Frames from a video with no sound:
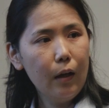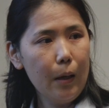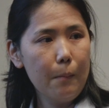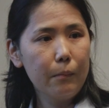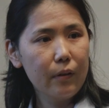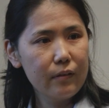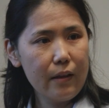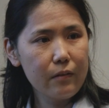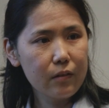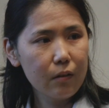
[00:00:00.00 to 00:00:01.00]
um, the
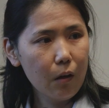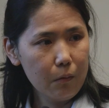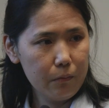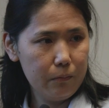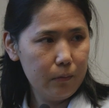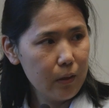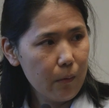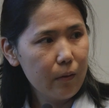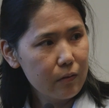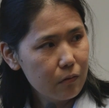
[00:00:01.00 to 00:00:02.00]
sense of, you
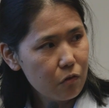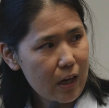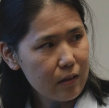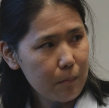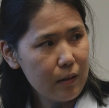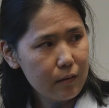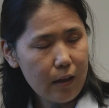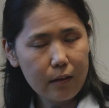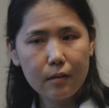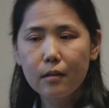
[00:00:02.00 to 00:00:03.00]
know, this jasmine
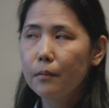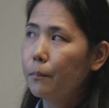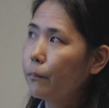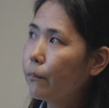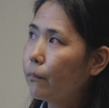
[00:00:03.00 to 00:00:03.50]
scent.